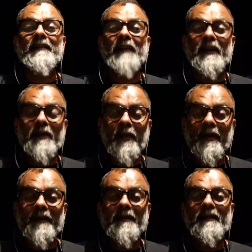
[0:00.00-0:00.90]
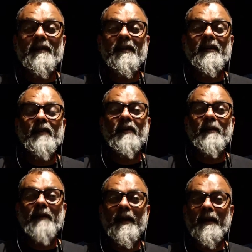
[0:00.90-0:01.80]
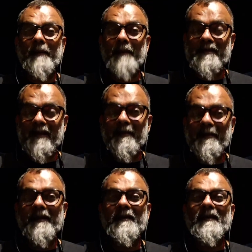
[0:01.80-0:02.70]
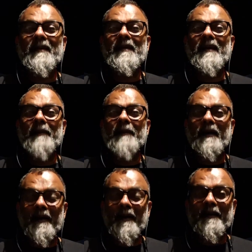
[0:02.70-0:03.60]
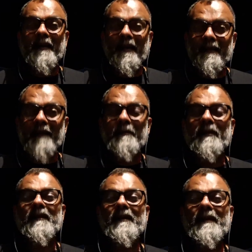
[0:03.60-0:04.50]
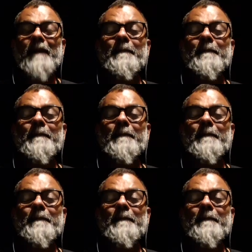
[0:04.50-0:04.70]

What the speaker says: If you ignore it, you will be in a big trouble. I'm the classic example. Yeah.